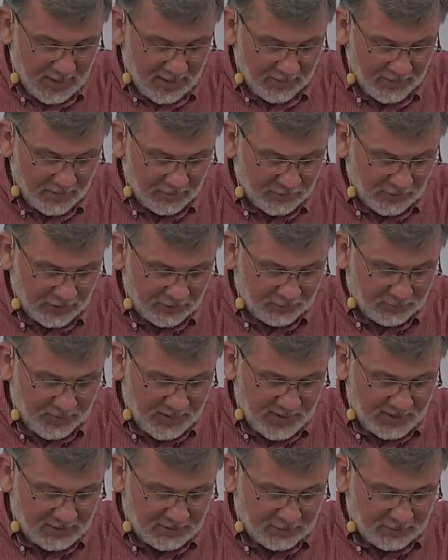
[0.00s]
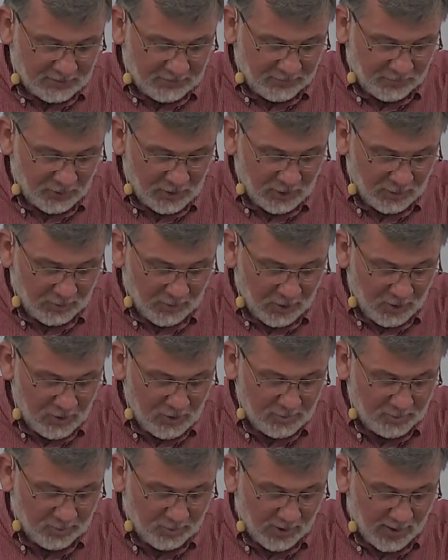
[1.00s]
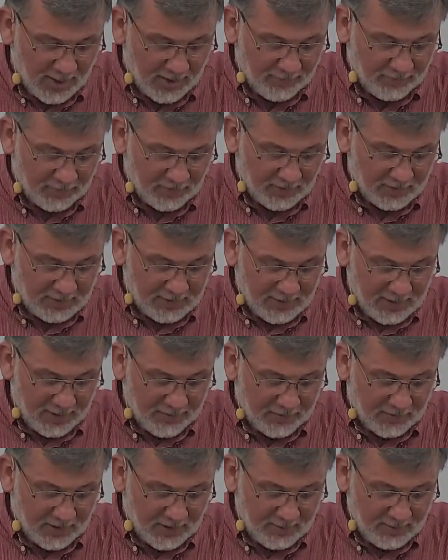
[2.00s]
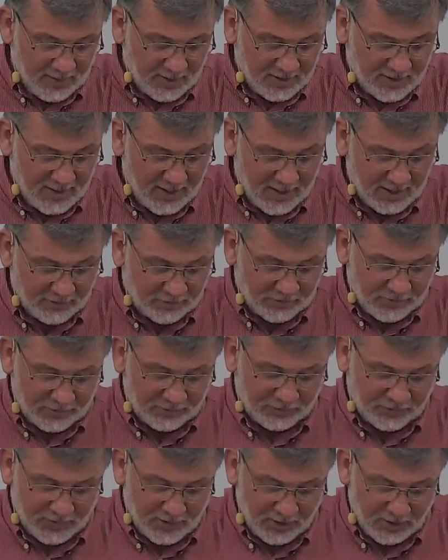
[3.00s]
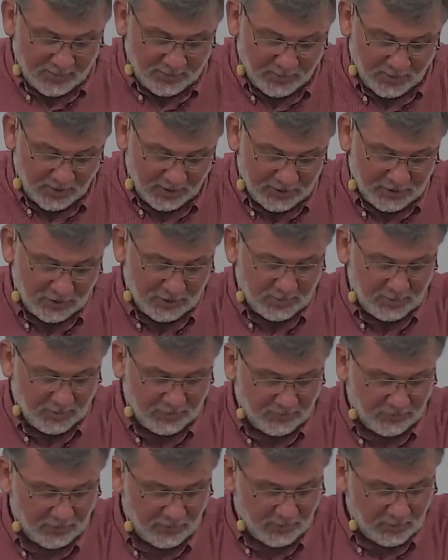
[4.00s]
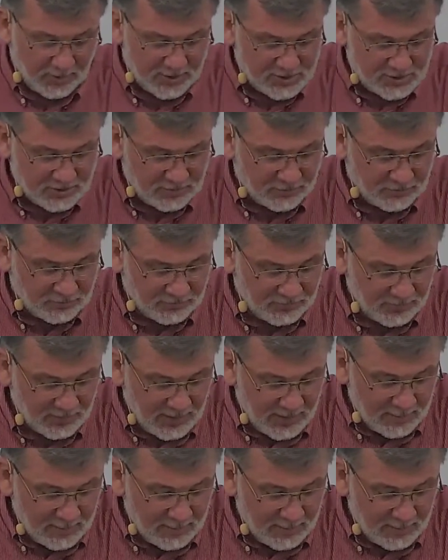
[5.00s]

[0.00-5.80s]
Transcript: And this I speak for your own profit, not that I may cast a snare upon you, but for the which is